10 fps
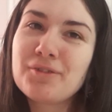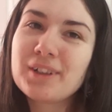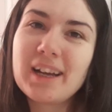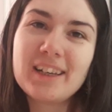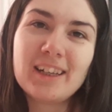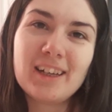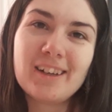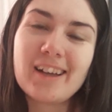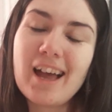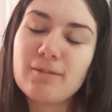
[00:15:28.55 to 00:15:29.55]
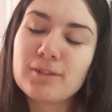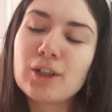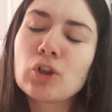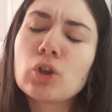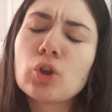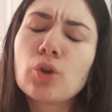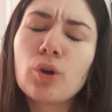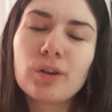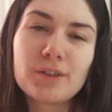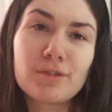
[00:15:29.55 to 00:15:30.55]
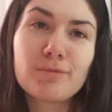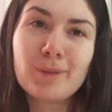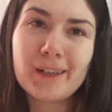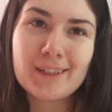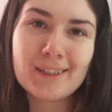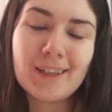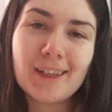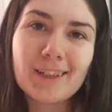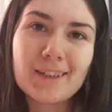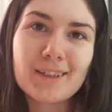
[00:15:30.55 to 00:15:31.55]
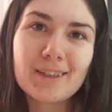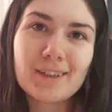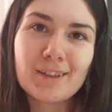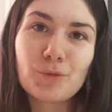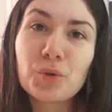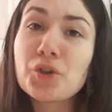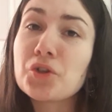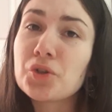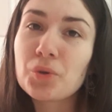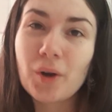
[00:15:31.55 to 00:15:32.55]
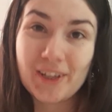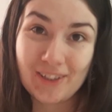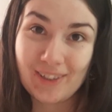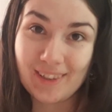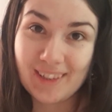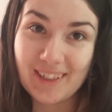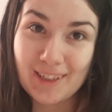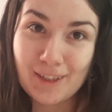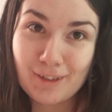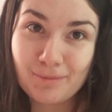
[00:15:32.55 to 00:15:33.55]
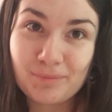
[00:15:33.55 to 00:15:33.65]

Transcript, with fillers: you're gonna have a lot of blessings rejoice at this.